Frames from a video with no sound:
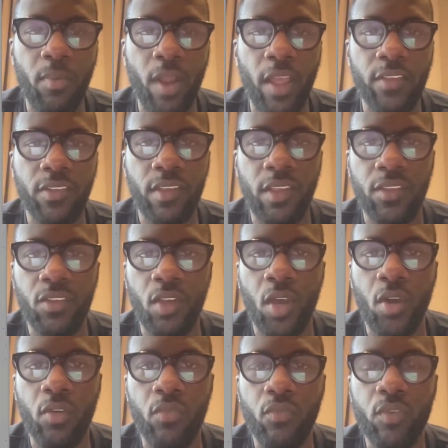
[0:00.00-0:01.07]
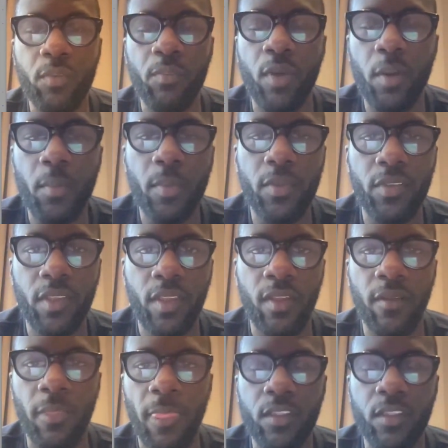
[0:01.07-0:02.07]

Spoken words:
process of repurposing